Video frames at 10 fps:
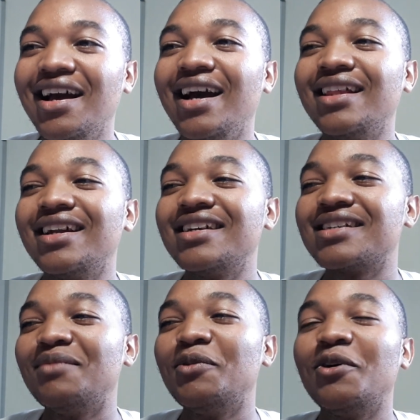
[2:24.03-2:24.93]
And then as
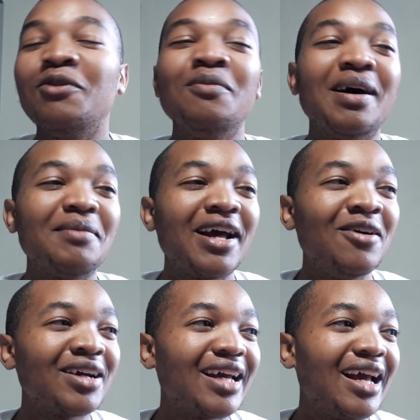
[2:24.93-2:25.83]
I'm home, I'm like,
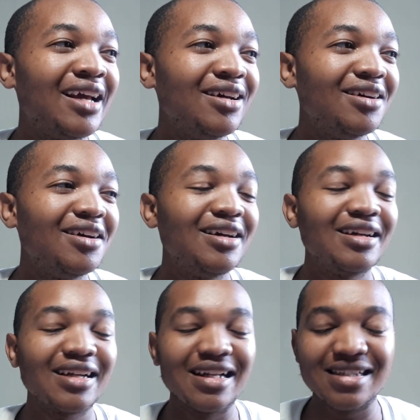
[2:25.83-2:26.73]
okay,
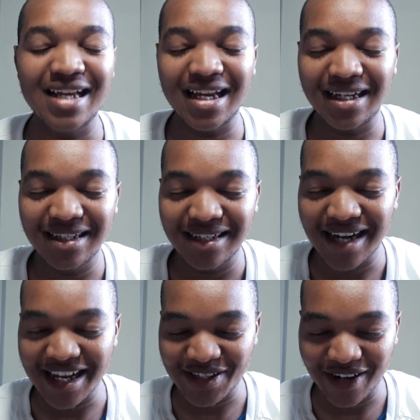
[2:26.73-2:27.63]
can take
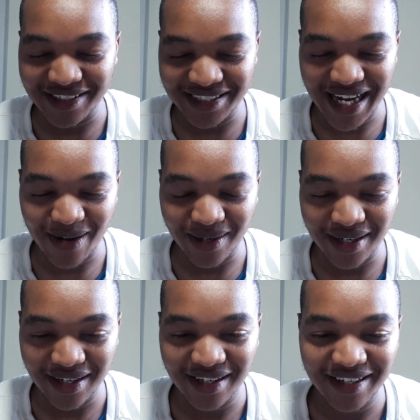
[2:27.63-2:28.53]
nice hot
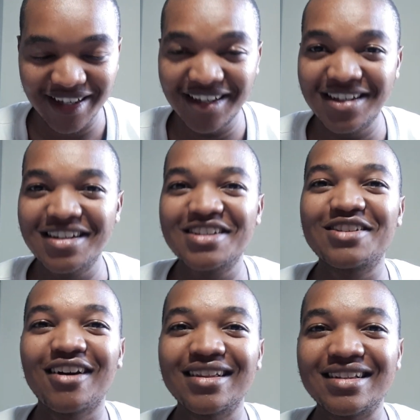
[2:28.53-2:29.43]
shower,
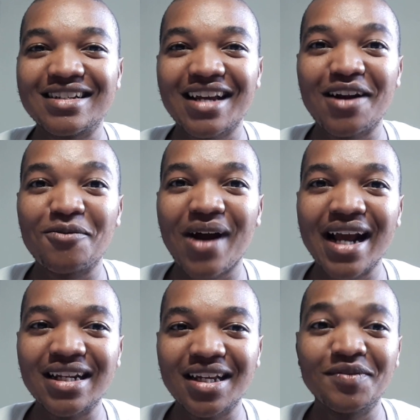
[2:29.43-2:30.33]
start the day
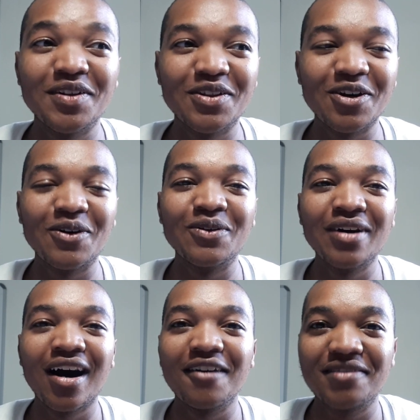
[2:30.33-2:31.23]
right, even though
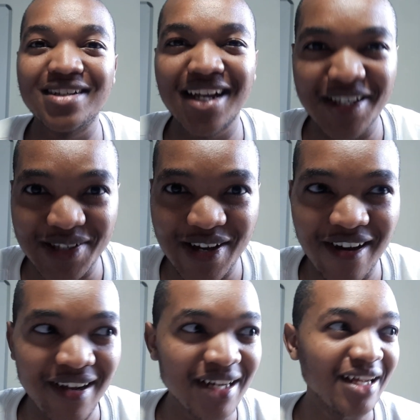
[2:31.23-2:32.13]
half the day is
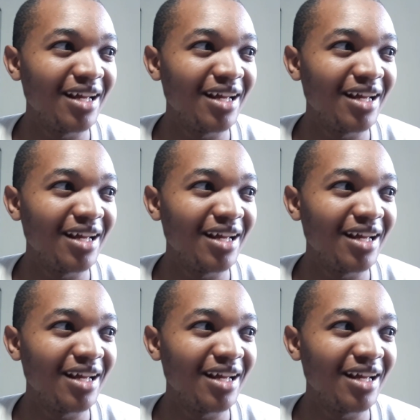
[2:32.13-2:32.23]
gone.